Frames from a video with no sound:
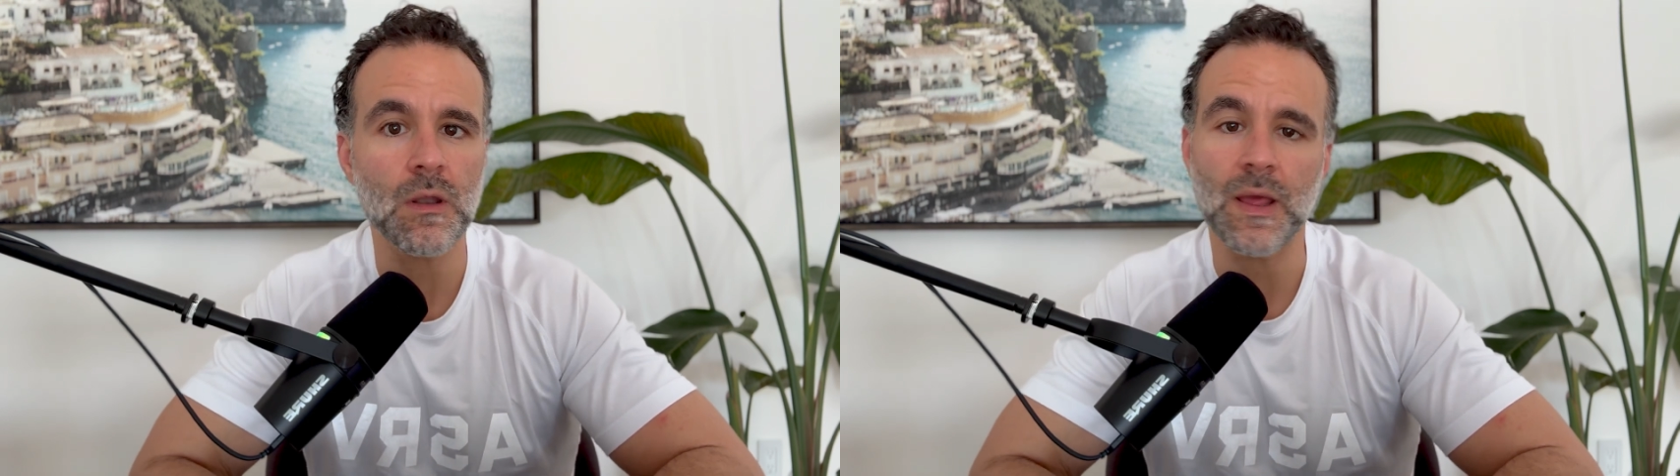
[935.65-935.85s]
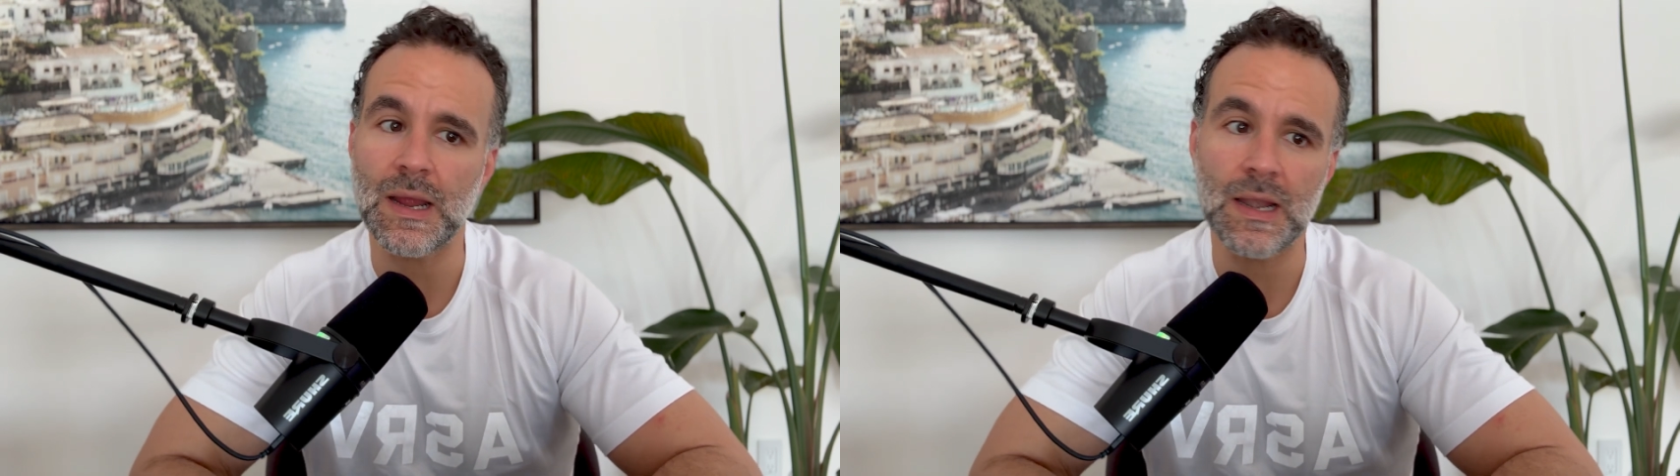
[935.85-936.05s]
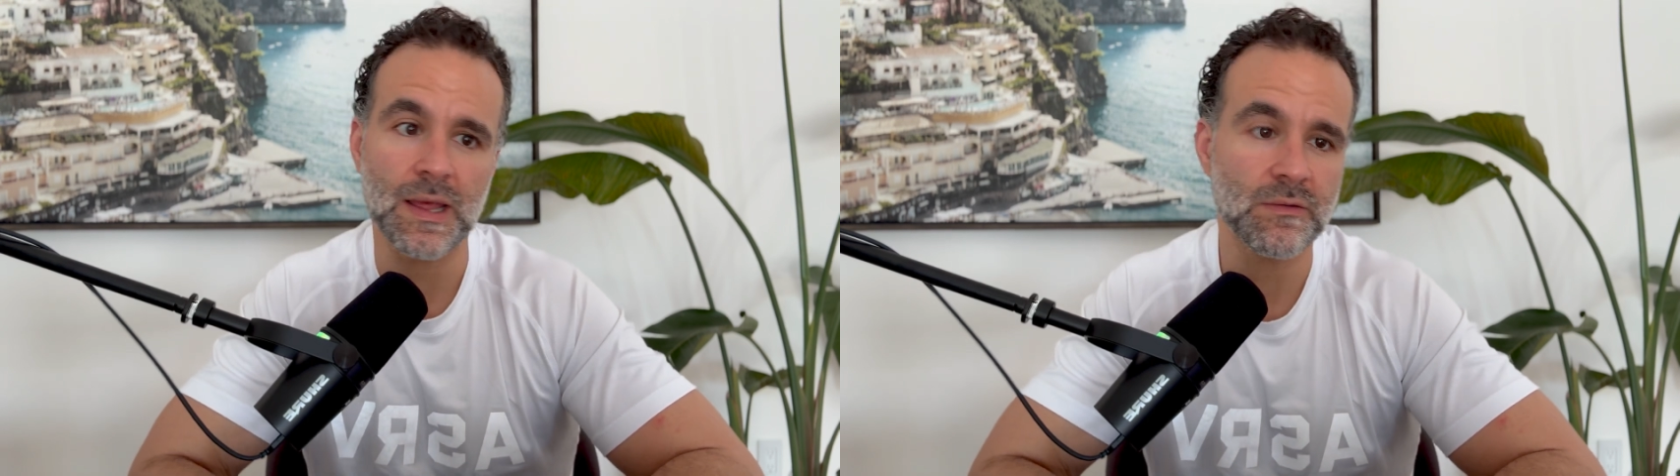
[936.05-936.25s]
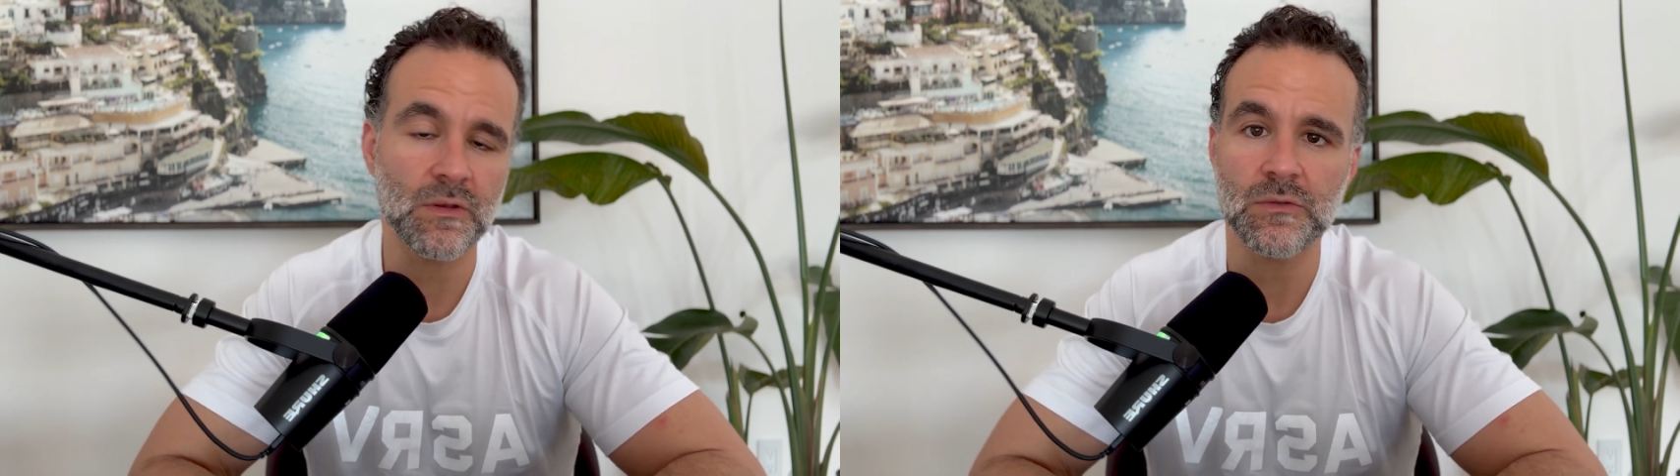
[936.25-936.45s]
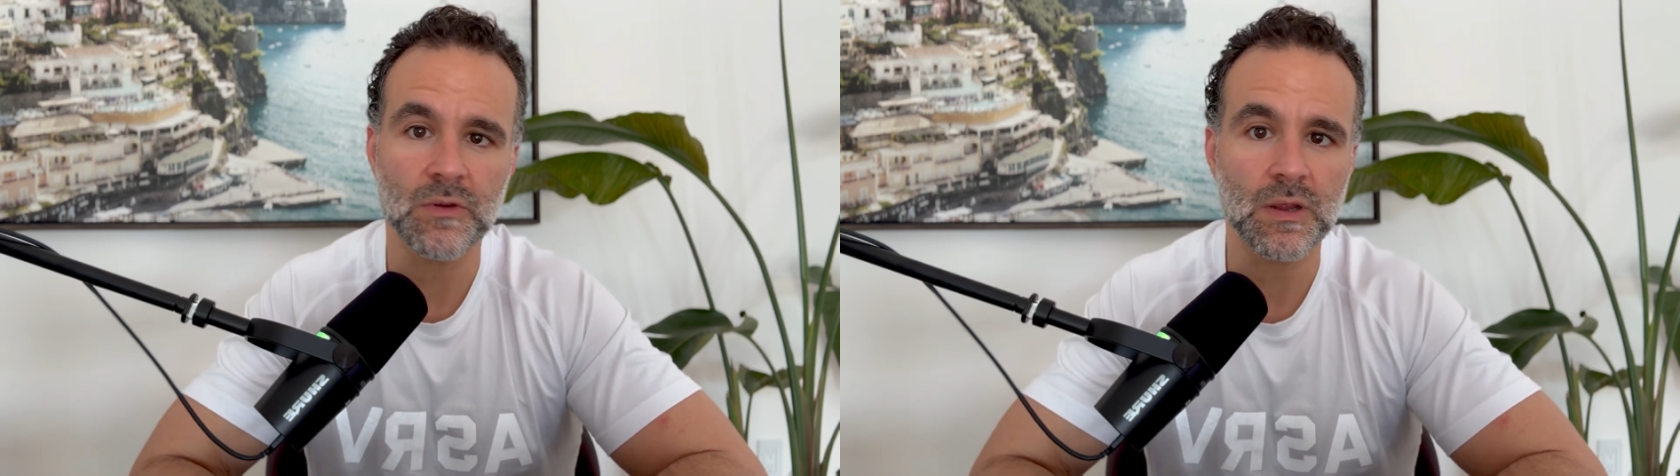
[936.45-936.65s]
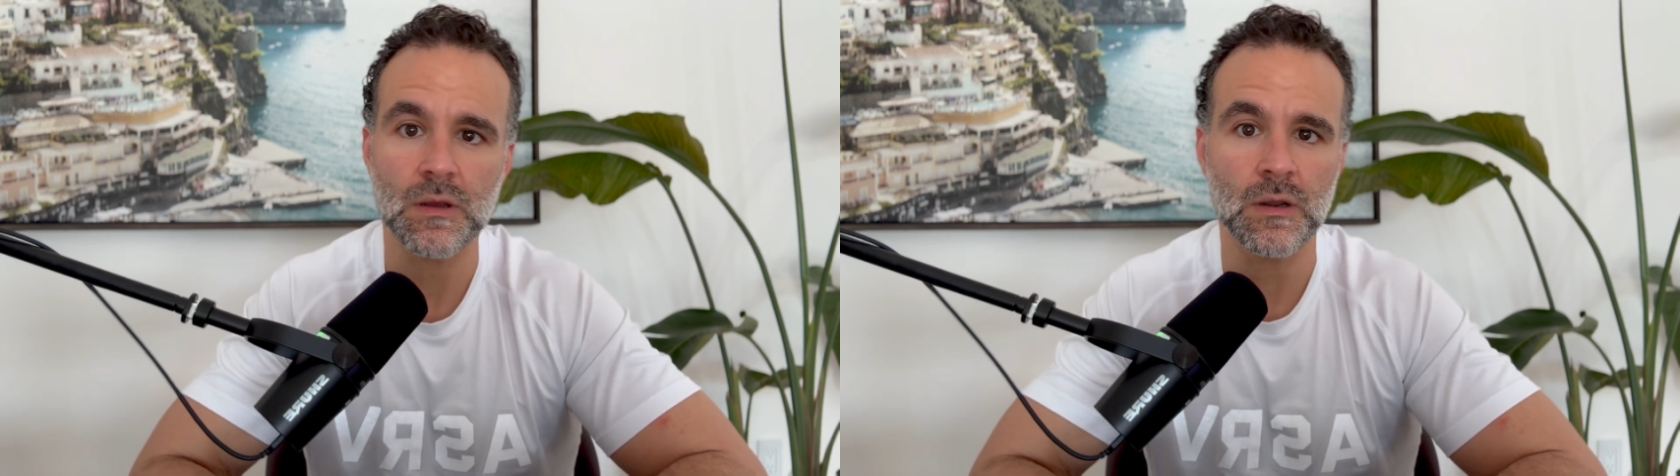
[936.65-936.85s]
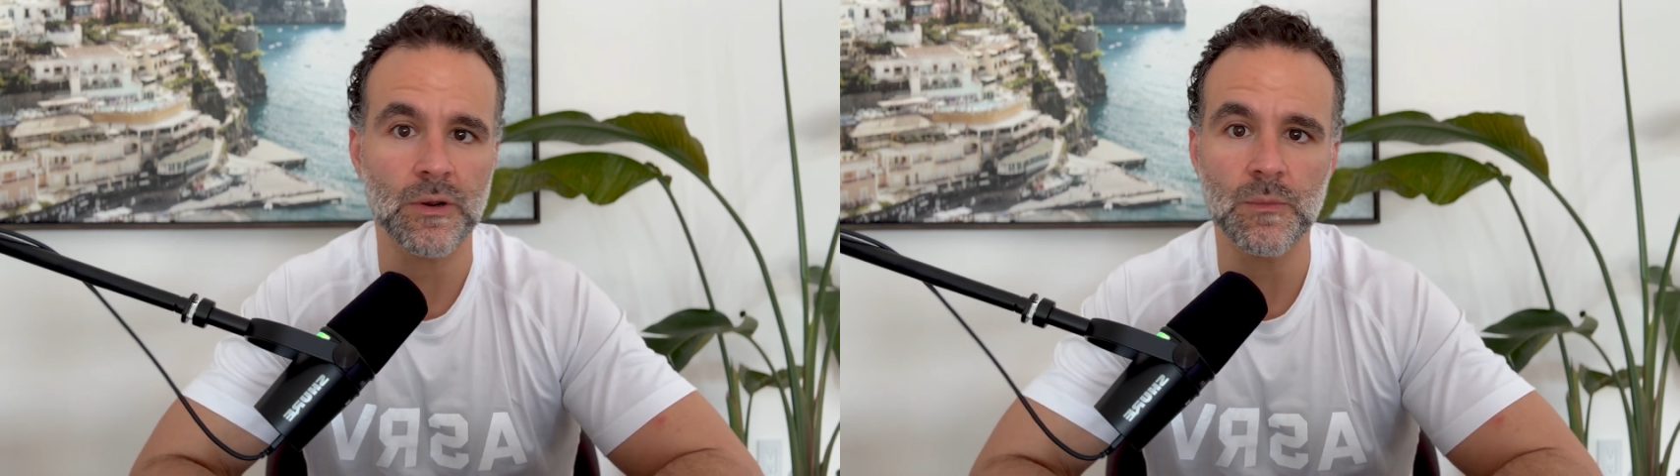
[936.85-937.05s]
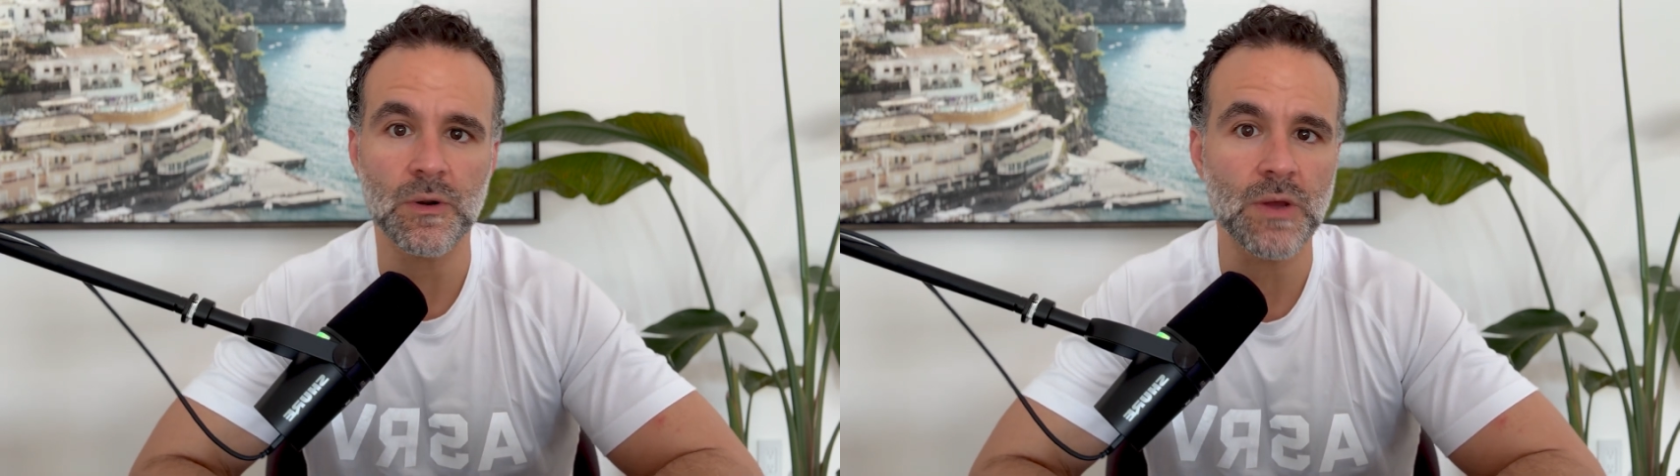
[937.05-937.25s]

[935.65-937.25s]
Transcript: like I like to drink a little bit of